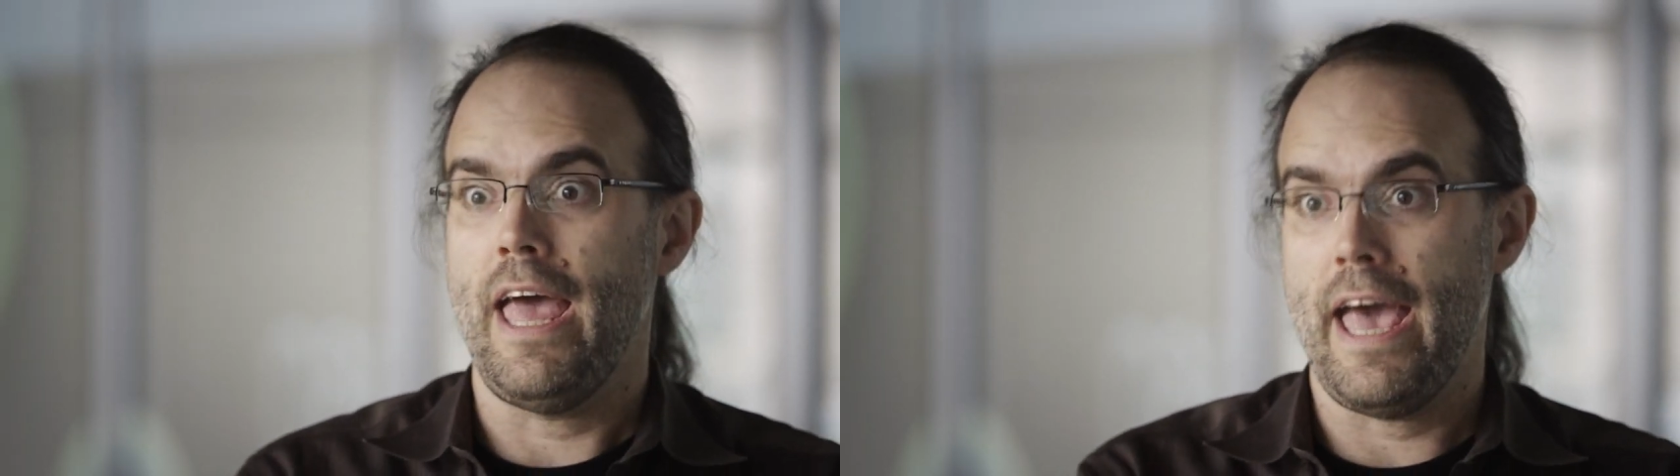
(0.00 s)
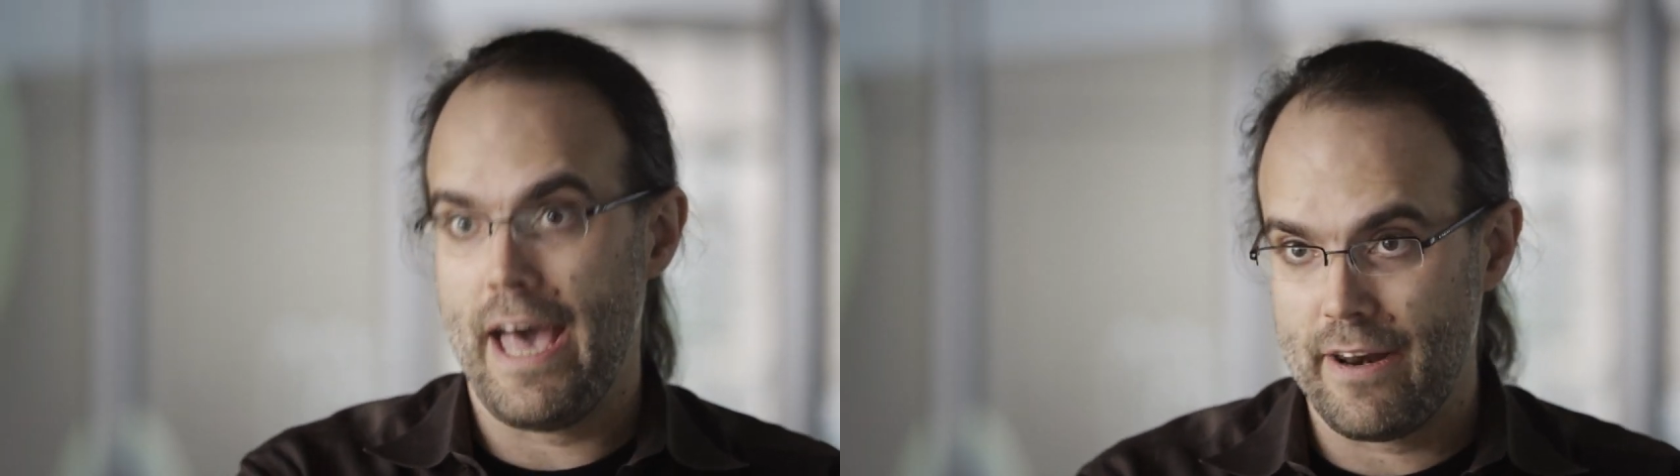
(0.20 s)

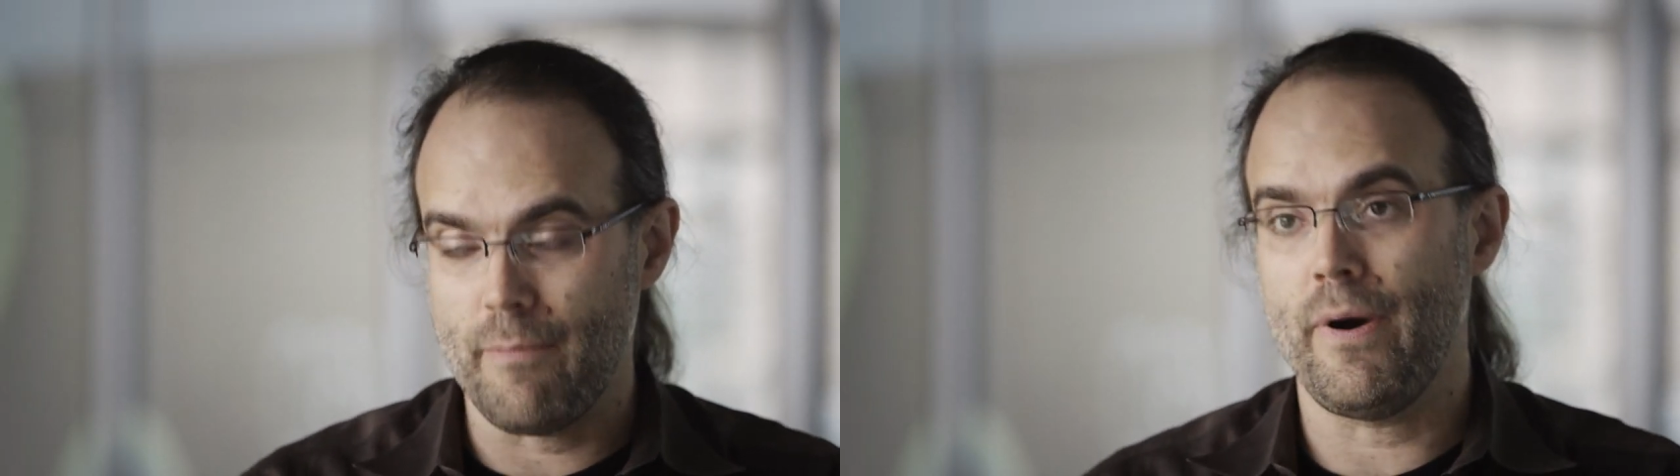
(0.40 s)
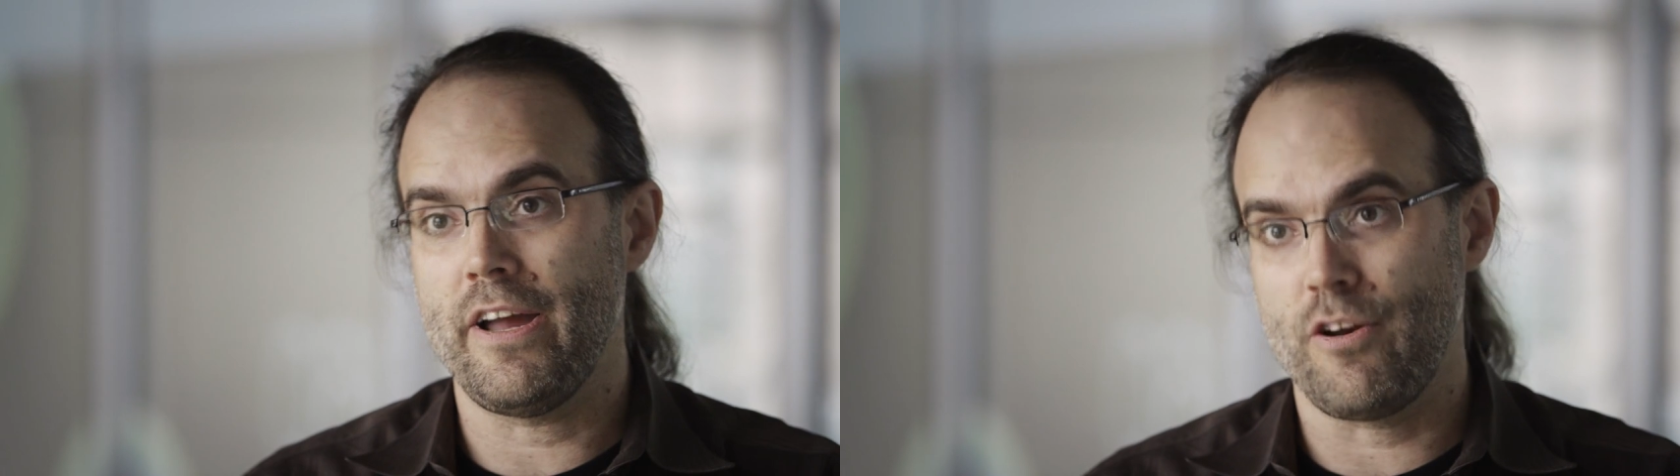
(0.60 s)
had a,
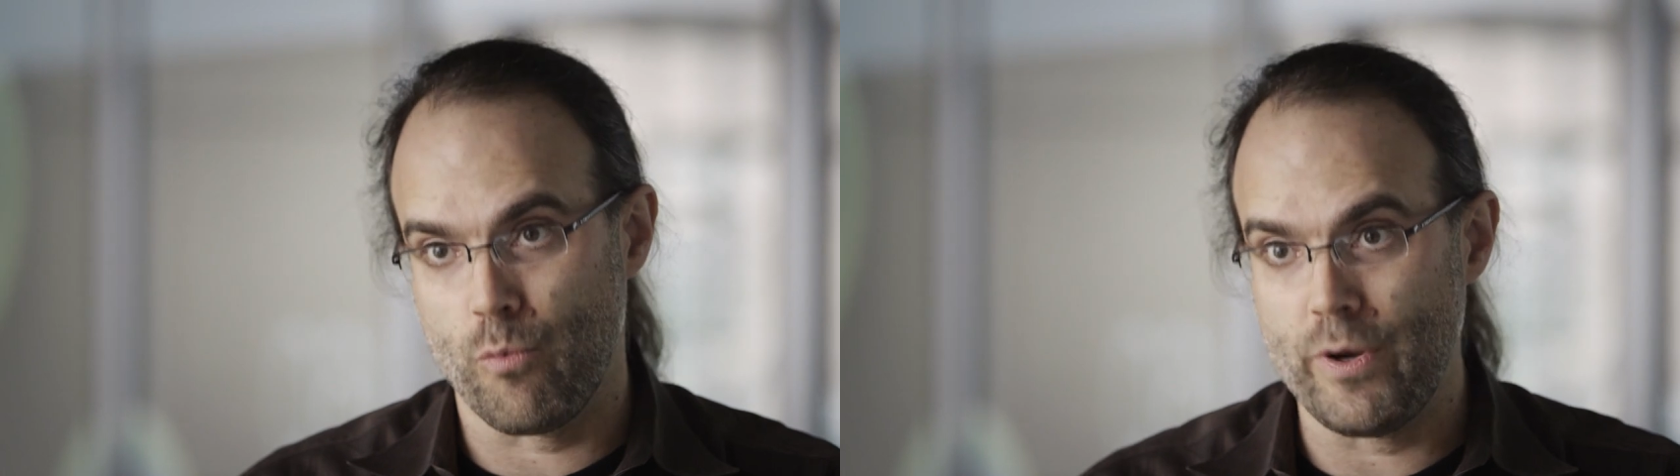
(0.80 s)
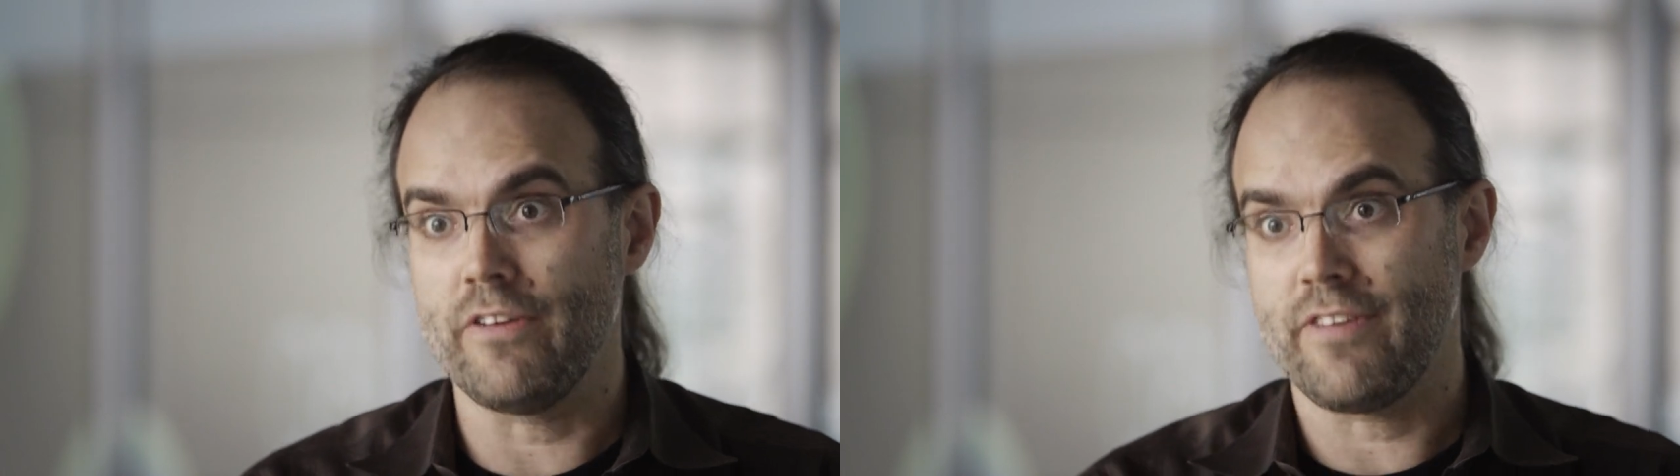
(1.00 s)
bi-
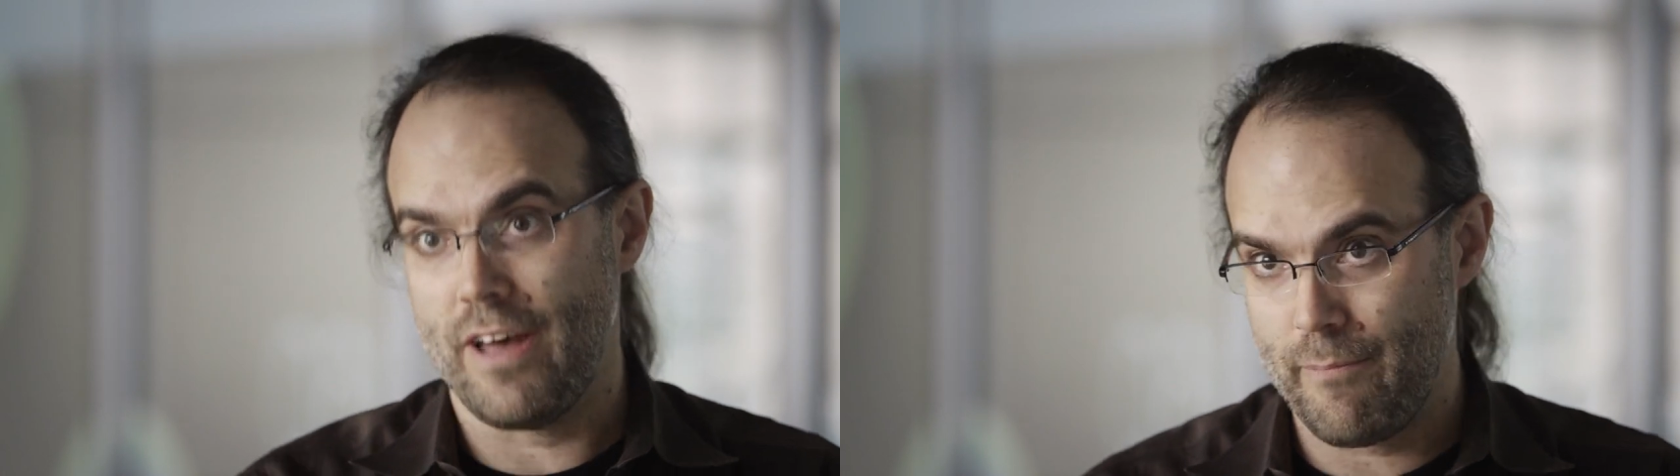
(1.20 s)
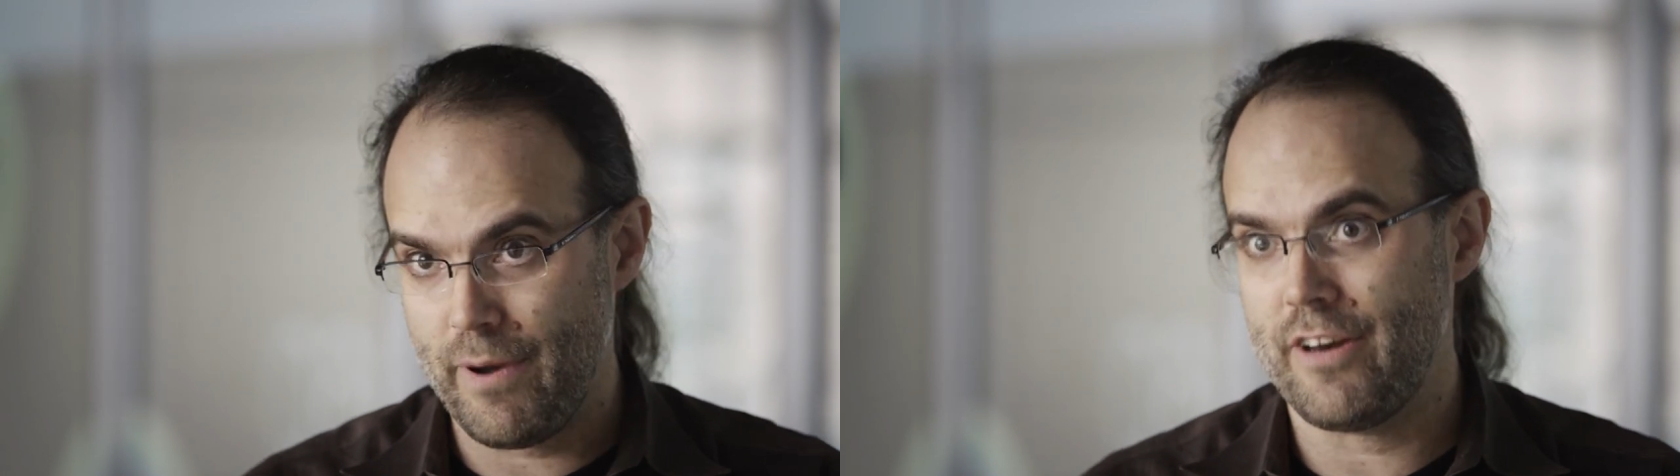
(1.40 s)

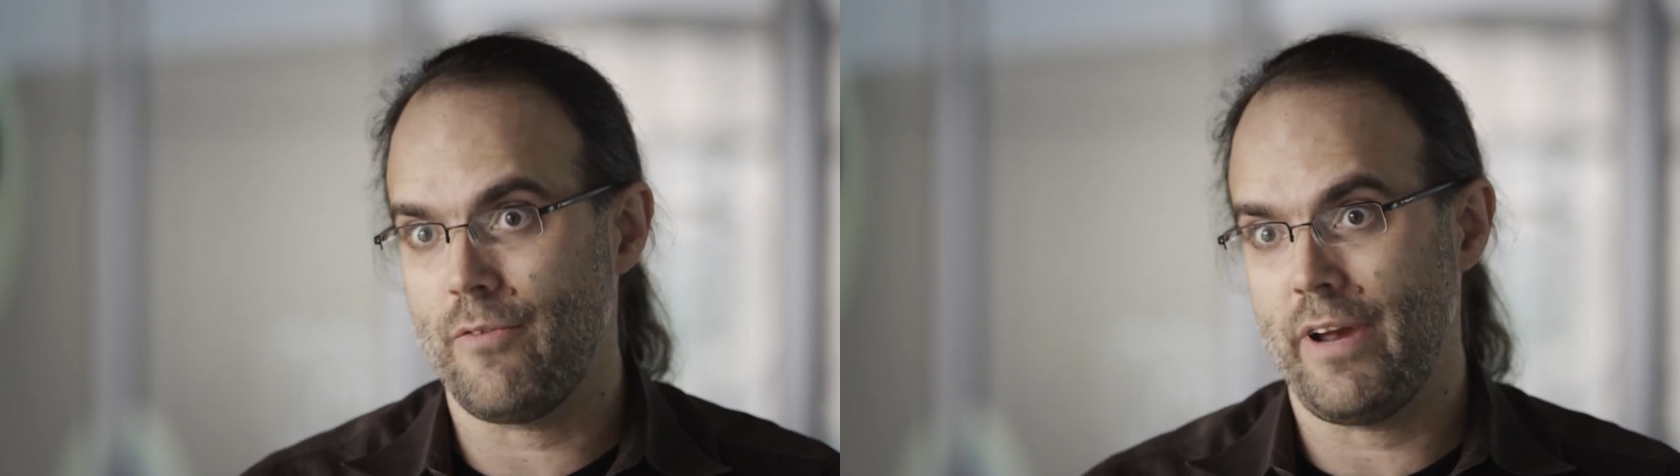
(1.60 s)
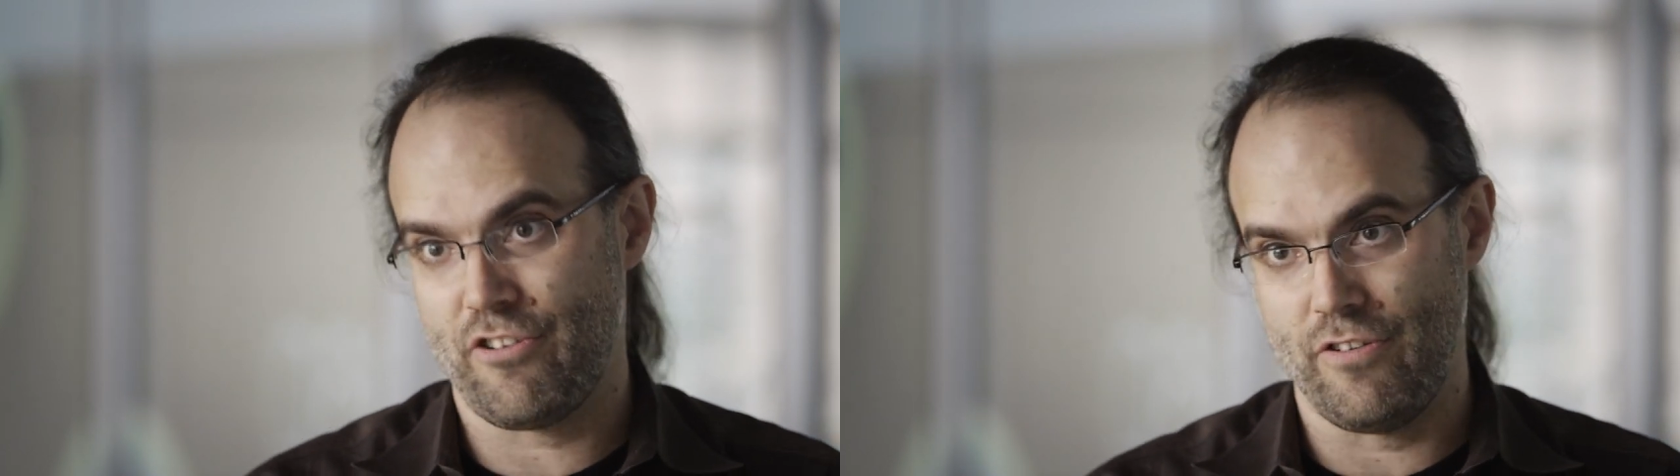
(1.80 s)
real-time
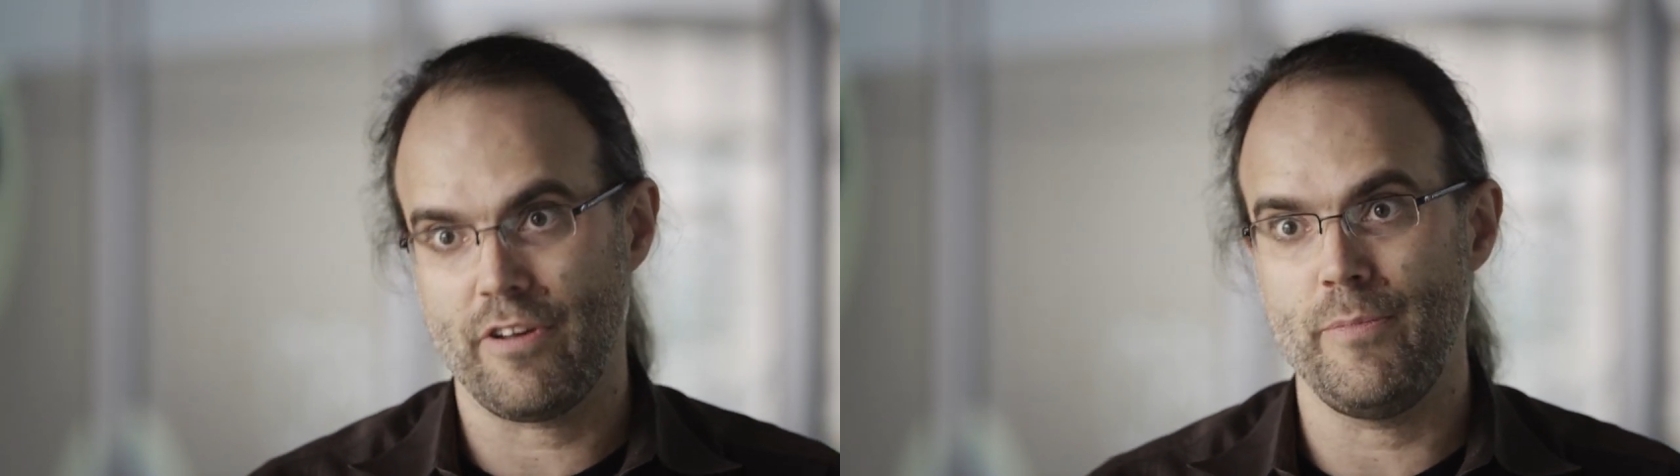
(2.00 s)
bidirectional yeah.